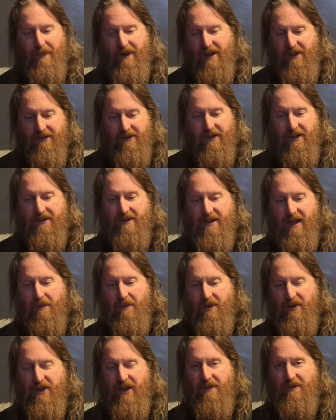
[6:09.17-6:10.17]
mean, this is a
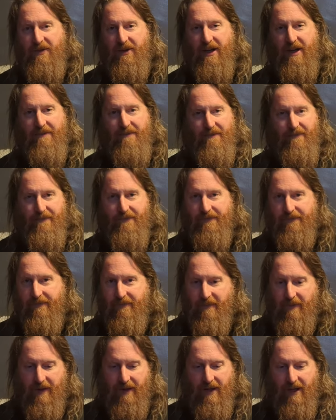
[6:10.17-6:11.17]
double thumbs up.
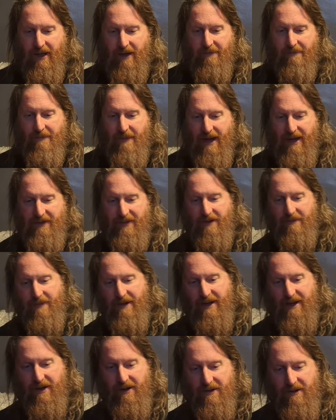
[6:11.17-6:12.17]
Amazing
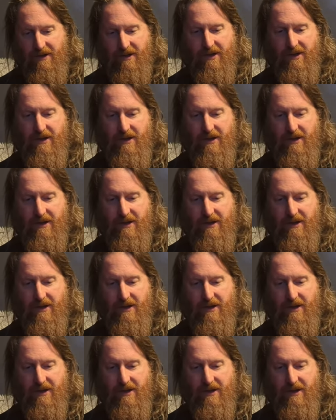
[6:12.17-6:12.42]
beer.